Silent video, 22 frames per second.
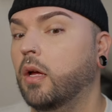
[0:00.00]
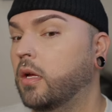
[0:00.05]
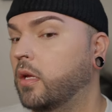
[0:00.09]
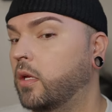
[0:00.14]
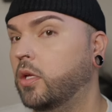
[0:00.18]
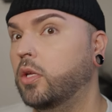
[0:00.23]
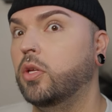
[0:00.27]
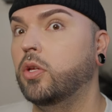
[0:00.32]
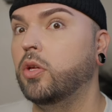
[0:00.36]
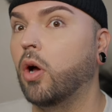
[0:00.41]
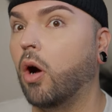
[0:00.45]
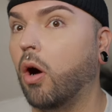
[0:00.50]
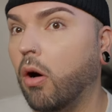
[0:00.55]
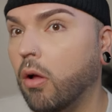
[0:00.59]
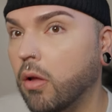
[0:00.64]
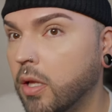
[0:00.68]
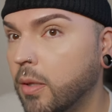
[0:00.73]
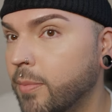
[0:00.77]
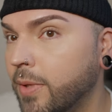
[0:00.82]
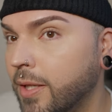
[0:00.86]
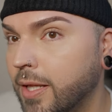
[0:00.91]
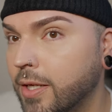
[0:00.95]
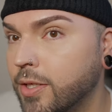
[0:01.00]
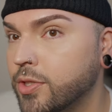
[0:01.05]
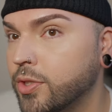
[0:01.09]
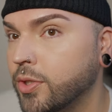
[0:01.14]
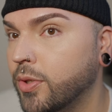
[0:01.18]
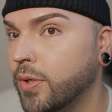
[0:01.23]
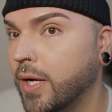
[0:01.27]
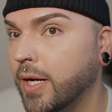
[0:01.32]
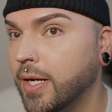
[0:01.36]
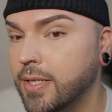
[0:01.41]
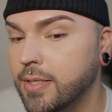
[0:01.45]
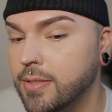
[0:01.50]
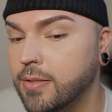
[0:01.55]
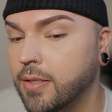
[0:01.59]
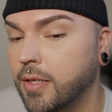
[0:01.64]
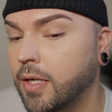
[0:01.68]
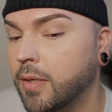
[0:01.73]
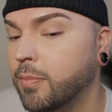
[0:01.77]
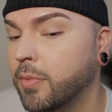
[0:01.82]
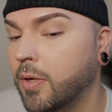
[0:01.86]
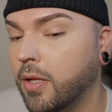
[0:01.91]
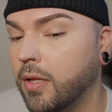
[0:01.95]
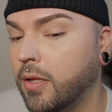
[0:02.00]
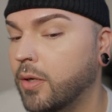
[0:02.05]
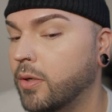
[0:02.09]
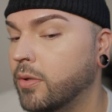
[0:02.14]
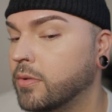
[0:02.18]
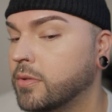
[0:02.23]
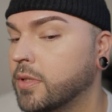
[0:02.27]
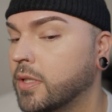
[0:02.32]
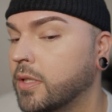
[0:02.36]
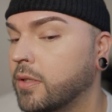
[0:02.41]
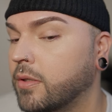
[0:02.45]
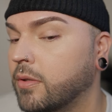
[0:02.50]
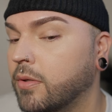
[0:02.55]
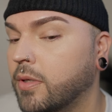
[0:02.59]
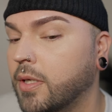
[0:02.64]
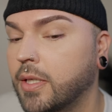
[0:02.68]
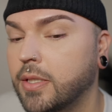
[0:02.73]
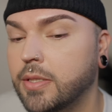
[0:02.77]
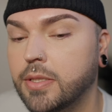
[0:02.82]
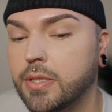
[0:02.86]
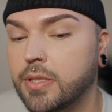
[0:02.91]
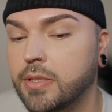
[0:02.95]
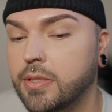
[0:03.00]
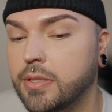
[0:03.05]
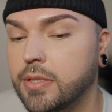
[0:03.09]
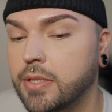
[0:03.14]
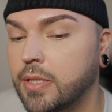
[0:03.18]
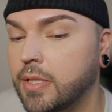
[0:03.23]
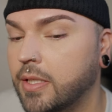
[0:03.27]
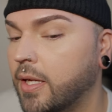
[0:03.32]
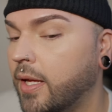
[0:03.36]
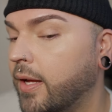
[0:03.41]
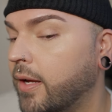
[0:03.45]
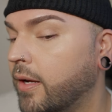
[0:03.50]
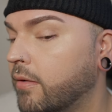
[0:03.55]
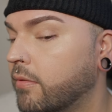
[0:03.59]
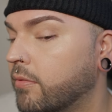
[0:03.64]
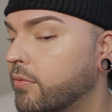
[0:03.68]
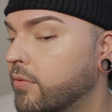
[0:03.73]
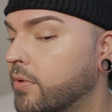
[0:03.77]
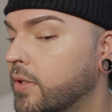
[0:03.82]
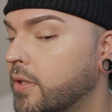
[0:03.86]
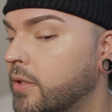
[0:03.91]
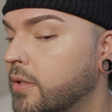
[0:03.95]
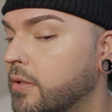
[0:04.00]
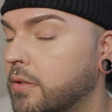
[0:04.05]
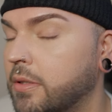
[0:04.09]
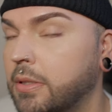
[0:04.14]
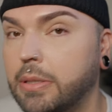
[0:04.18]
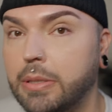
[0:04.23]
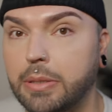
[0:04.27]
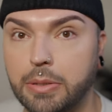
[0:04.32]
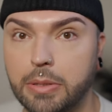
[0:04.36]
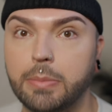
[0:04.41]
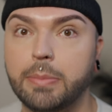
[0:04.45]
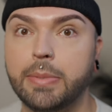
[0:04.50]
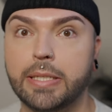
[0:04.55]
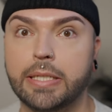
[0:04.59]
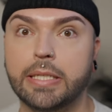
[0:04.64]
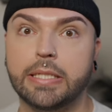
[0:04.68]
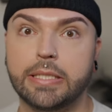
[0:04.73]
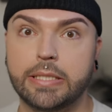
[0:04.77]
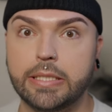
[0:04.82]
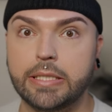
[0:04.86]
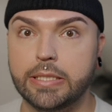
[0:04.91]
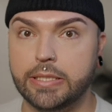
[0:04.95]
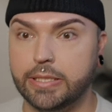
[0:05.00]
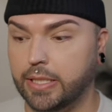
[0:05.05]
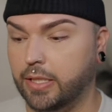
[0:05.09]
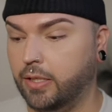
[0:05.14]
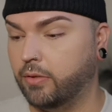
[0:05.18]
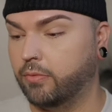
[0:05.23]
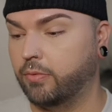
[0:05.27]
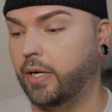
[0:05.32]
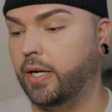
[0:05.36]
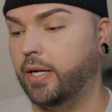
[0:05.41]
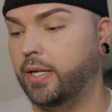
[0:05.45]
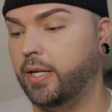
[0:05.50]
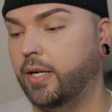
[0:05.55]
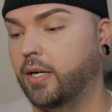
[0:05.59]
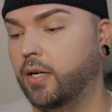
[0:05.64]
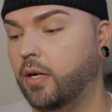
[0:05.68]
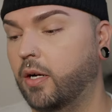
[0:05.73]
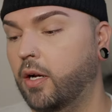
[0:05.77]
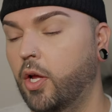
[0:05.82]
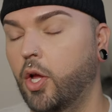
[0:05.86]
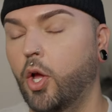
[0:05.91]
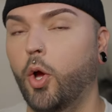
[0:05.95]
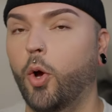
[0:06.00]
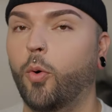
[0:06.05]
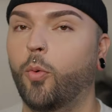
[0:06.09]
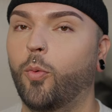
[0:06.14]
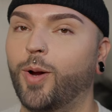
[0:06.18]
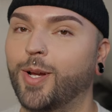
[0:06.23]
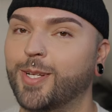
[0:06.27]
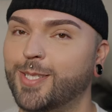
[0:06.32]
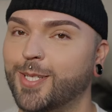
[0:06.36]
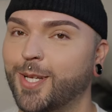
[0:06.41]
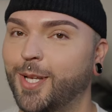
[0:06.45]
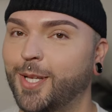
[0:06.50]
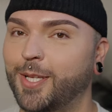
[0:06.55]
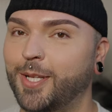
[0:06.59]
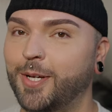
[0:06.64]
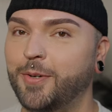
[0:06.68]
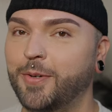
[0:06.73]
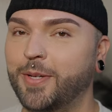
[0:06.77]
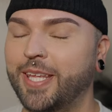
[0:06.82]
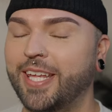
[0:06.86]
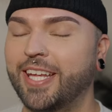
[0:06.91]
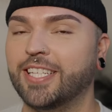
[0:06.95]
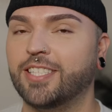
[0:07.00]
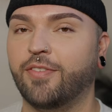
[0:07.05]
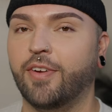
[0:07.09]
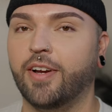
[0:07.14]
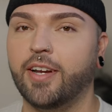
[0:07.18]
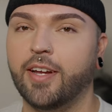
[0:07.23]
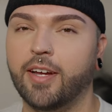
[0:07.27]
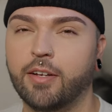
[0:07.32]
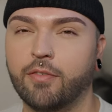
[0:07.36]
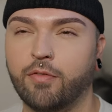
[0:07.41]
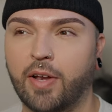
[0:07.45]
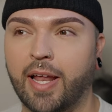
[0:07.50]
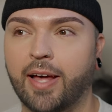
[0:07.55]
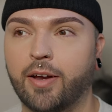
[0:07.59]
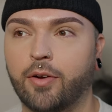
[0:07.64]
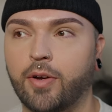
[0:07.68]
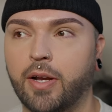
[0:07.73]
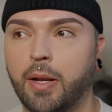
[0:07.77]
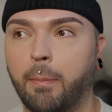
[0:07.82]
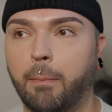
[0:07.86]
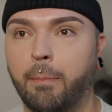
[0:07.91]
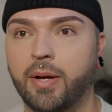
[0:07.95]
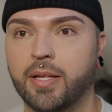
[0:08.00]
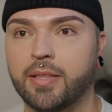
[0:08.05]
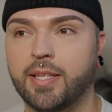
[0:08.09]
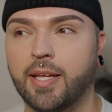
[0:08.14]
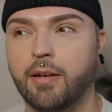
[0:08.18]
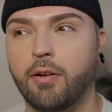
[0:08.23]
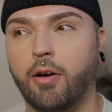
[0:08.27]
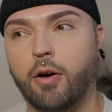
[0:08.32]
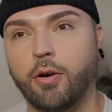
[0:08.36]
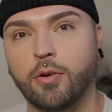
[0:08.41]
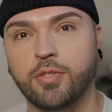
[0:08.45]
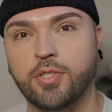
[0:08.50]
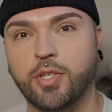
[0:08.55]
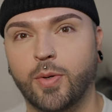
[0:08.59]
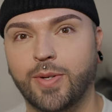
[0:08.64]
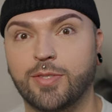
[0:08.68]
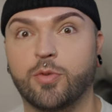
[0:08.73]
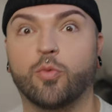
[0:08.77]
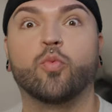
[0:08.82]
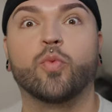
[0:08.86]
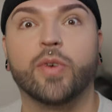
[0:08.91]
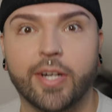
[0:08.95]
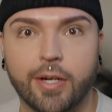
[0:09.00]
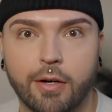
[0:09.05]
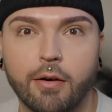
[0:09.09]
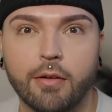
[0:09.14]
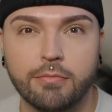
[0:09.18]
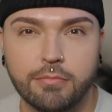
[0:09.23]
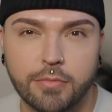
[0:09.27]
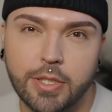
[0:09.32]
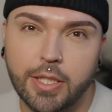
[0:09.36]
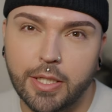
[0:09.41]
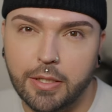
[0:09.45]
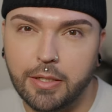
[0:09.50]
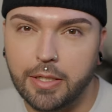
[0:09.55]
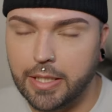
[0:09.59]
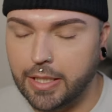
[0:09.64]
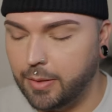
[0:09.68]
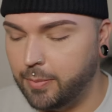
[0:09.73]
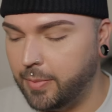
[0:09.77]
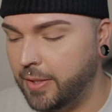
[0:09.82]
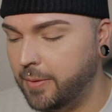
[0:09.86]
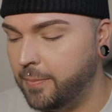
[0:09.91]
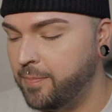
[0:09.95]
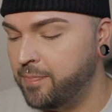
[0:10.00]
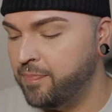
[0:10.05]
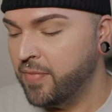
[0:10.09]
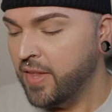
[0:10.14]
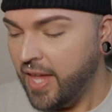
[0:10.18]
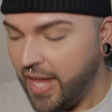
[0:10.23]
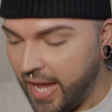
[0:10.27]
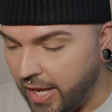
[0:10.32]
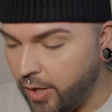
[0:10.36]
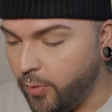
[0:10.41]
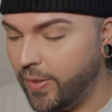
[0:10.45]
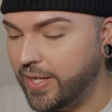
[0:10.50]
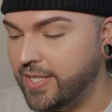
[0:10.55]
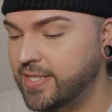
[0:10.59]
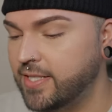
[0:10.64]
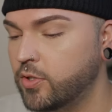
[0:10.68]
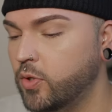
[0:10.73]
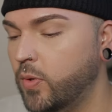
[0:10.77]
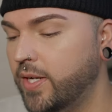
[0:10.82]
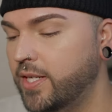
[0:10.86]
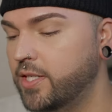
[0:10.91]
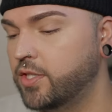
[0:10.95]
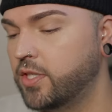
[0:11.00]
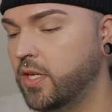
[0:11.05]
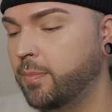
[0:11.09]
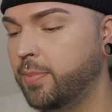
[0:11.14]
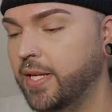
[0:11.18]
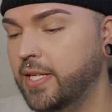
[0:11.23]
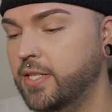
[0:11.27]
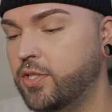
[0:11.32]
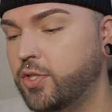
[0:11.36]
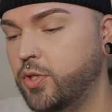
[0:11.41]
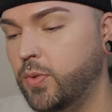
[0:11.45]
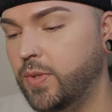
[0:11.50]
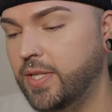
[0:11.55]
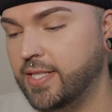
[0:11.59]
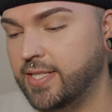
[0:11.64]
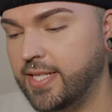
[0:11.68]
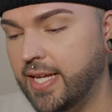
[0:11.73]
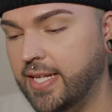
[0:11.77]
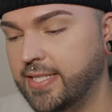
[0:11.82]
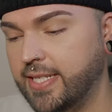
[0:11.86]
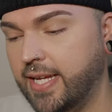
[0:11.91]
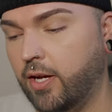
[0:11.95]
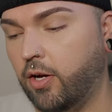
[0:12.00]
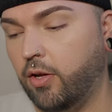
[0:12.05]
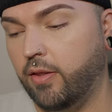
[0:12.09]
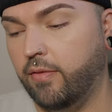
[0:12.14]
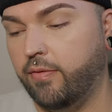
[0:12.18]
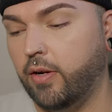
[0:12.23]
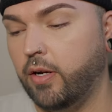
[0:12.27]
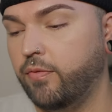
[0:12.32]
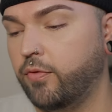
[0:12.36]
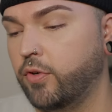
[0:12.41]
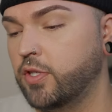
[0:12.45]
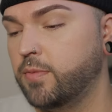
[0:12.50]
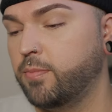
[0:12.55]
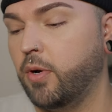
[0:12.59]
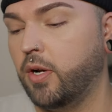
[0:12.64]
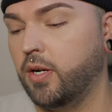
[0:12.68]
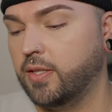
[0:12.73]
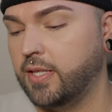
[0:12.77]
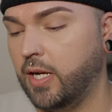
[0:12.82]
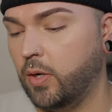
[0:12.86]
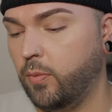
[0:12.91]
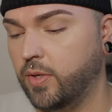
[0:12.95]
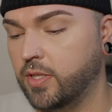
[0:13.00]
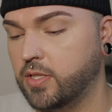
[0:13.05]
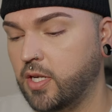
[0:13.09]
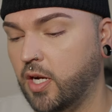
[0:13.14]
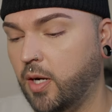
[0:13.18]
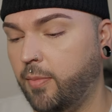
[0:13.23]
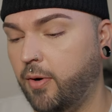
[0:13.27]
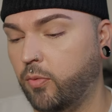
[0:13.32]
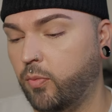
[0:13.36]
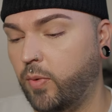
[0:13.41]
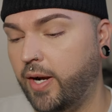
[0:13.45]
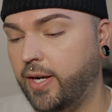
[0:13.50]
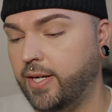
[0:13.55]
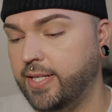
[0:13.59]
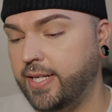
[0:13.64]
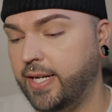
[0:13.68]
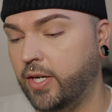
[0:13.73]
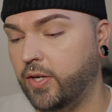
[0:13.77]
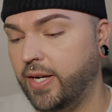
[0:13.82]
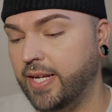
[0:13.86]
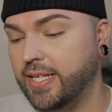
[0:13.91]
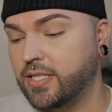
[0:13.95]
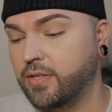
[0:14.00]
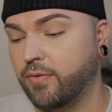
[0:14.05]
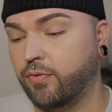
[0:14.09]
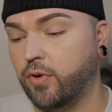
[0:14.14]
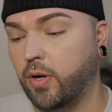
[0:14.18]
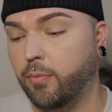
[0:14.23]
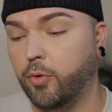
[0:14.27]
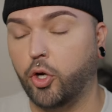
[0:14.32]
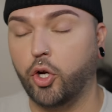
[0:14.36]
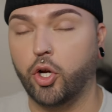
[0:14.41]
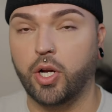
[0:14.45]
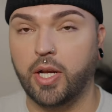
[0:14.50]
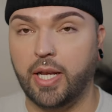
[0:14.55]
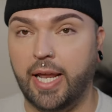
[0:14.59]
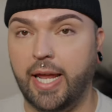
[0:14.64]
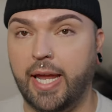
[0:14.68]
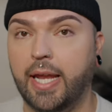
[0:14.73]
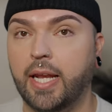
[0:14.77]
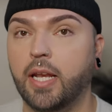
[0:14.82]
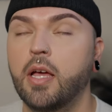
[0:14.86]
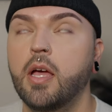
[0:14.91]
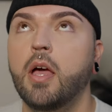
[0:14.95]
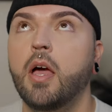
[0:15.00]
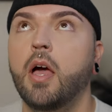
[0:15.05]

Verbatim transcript: Y'all, let me like show you guys up close. Like you guys can see every little bit of detail right here, which low key it's very unflattering, but then also it's real. Do you know what I mean? Anyways, let's go ahead and jump into this anti-haul. The very first product that I want to talk about right here is from Guerlain.